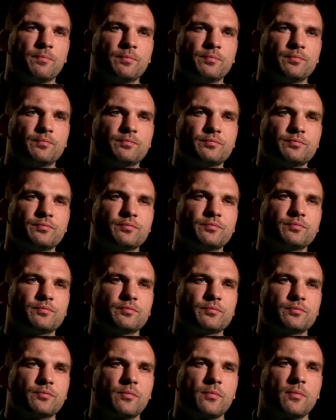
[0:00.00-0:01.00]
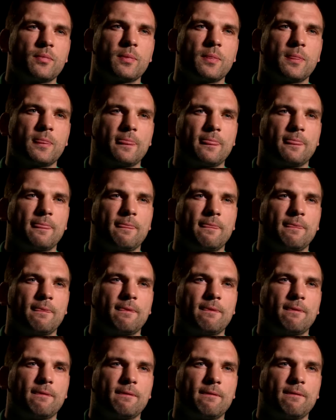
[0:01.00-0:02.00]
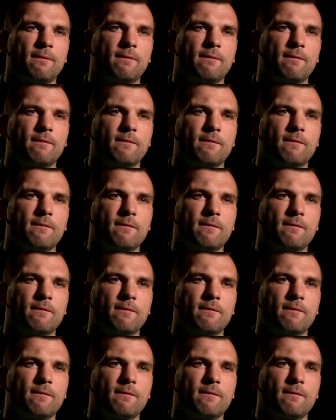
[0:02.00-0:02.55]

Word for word: How personally, how hard are you on yourself,